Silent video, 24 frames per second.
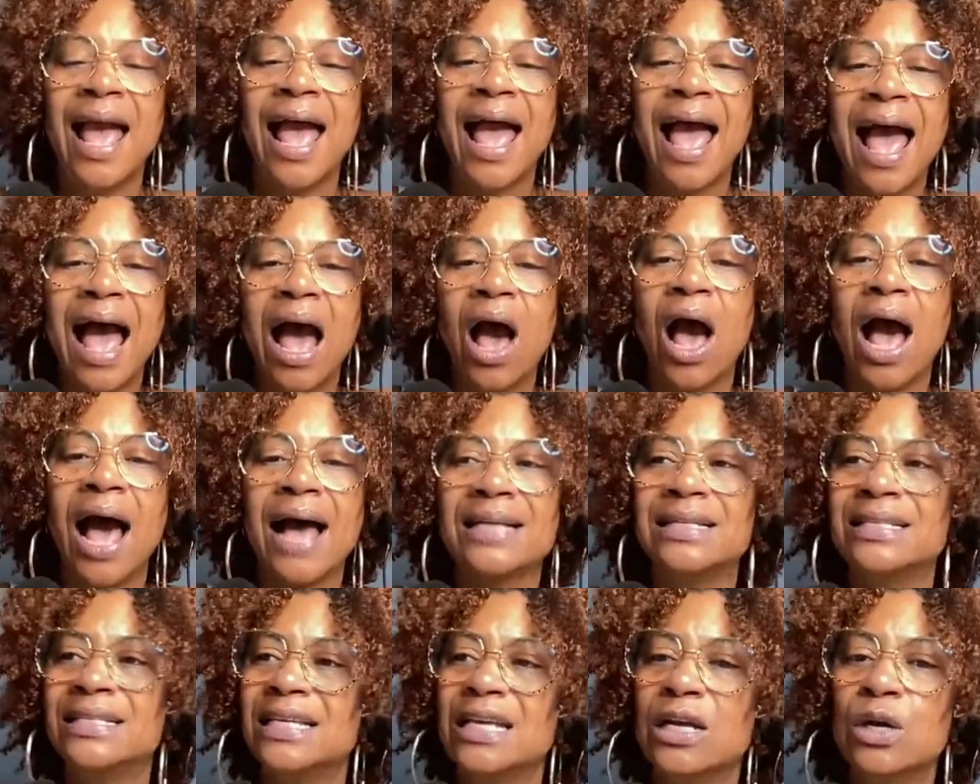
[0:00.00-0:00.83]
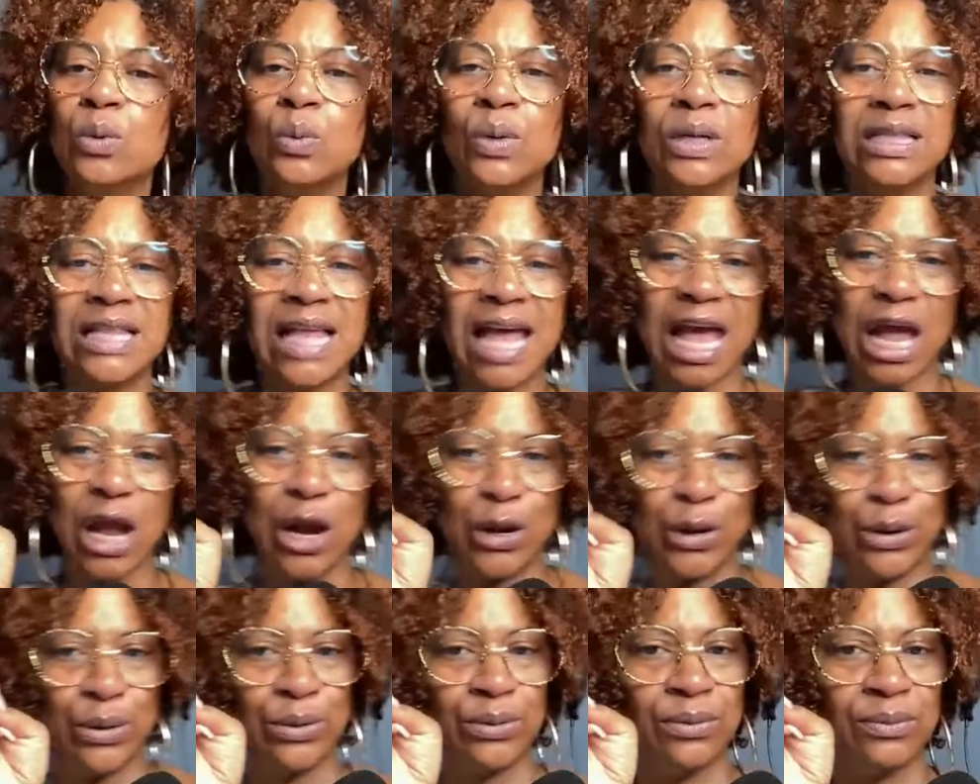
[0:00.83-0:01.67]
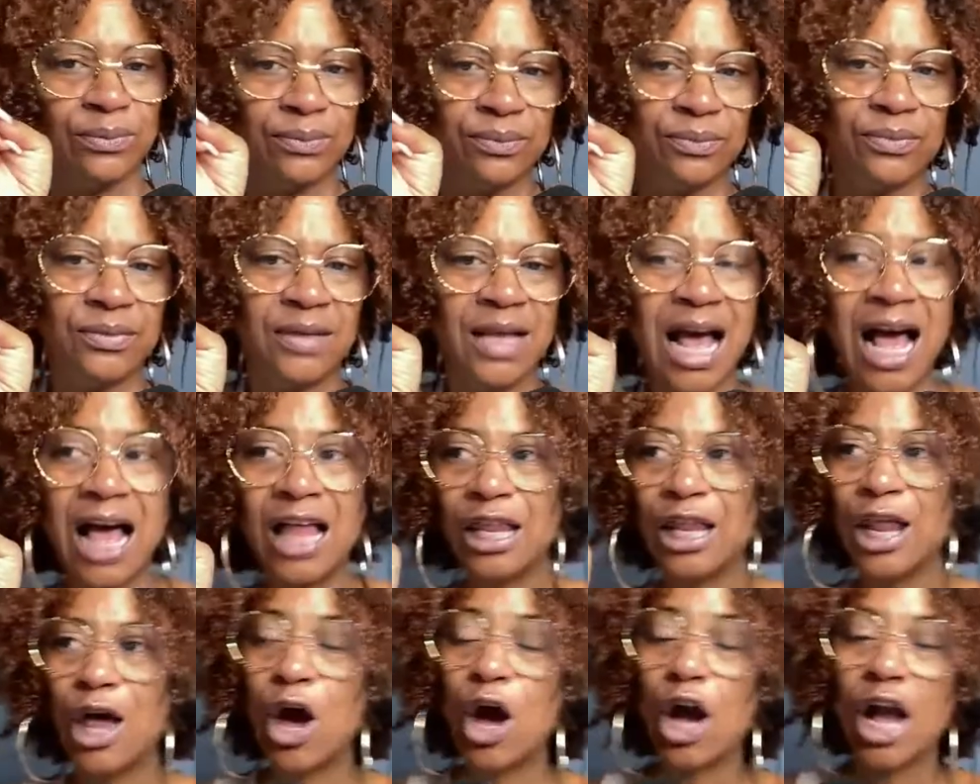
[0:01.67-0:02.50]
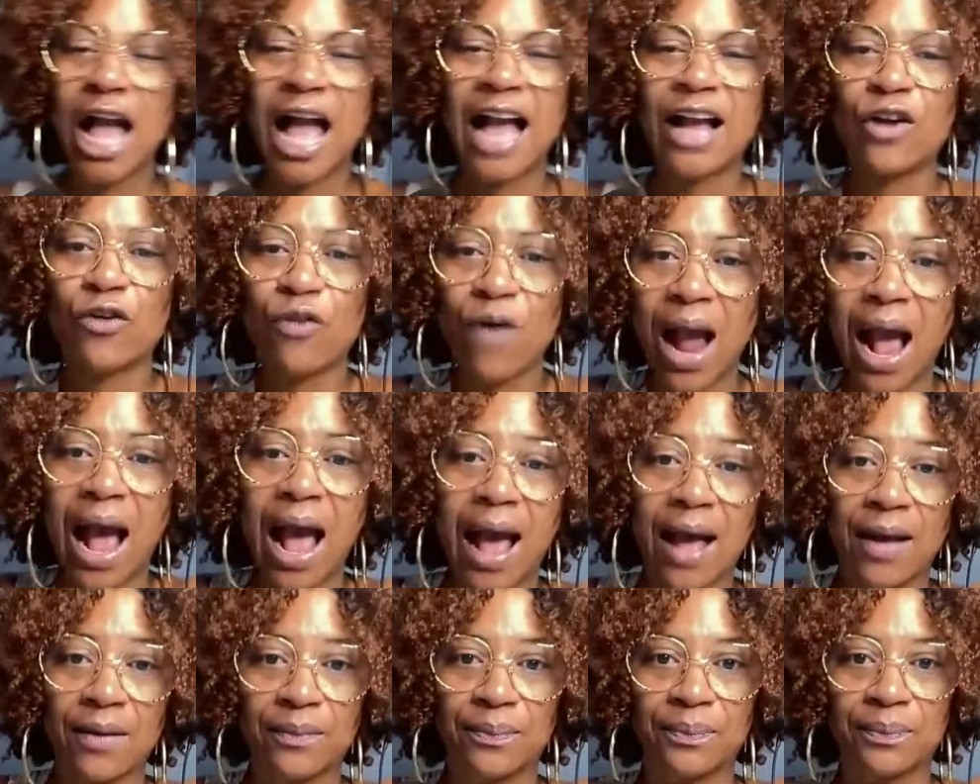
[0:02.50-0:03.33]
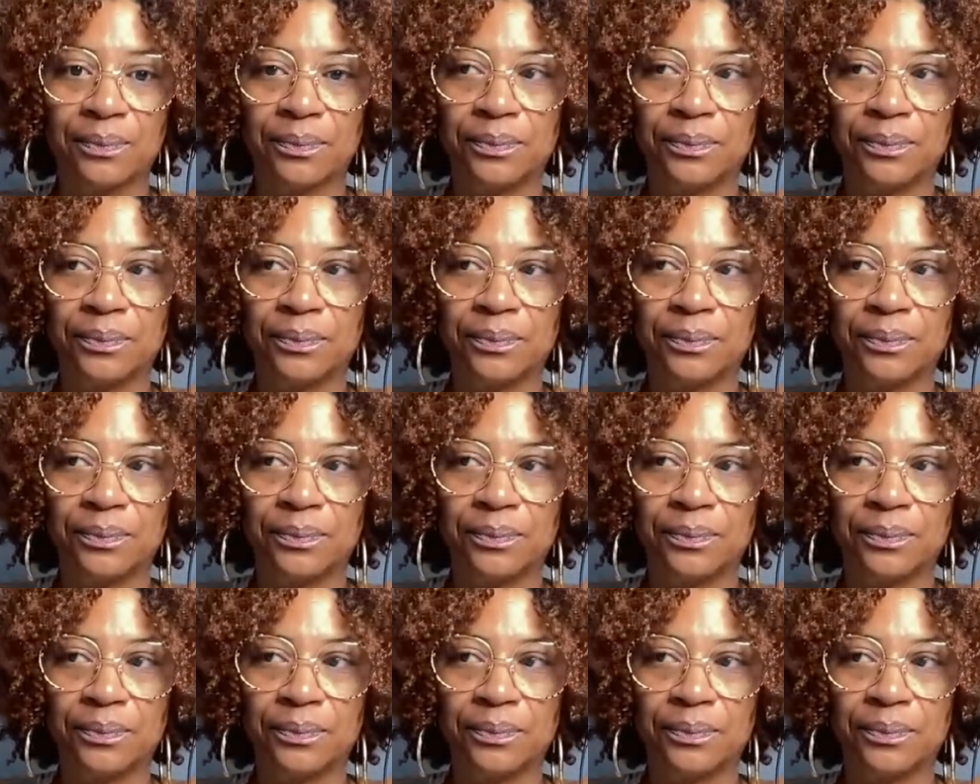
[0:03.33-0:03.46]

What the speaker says: how I deal with that hurt, how long I cry.